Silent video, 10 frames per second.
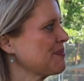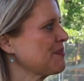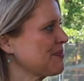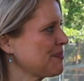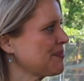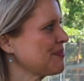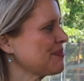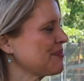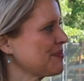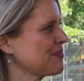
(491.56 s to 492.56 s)

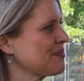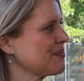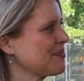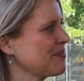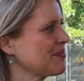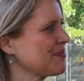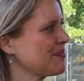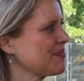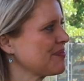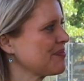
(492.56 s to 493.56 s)

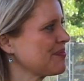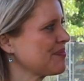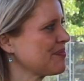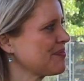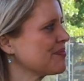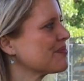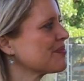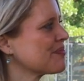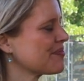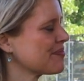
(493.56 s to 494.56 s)

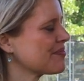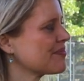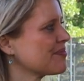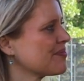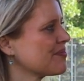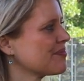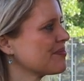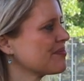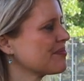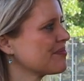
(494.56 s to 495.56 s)

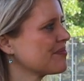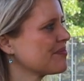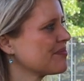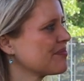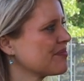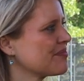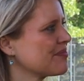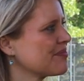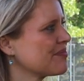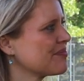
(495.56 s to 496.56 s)

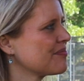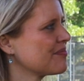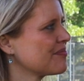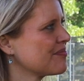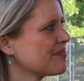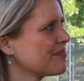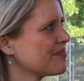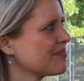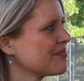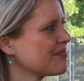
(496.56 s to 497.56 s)

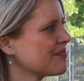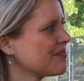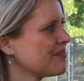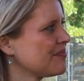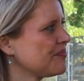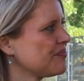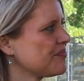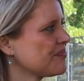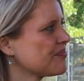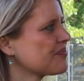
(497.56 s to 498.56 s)

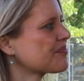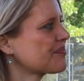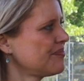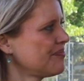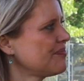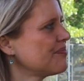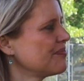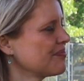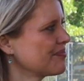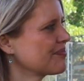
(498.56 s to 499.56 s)
No words are spoken by the person on screen.